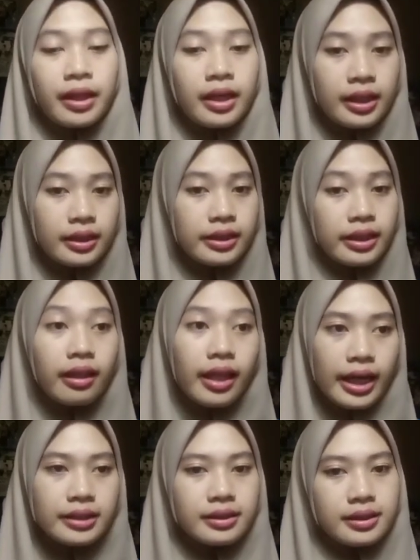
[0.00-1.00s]
The
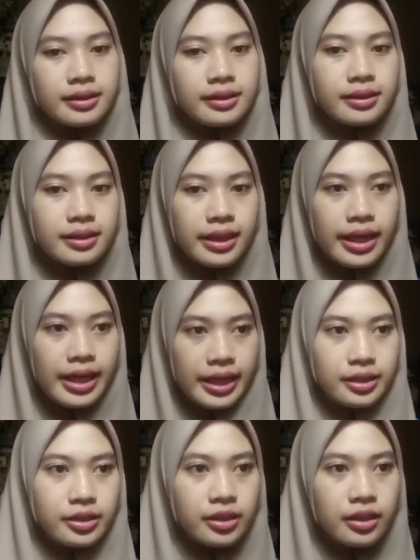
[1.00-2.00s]
last is
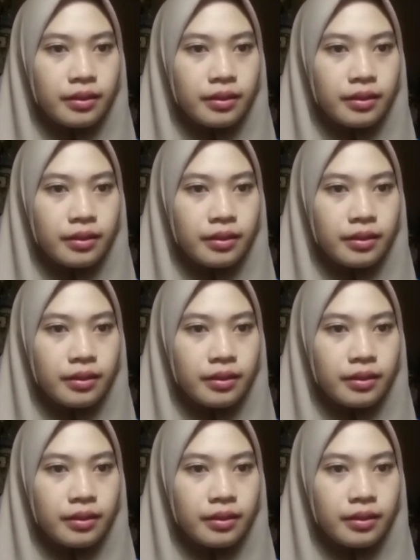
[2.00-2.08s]
each.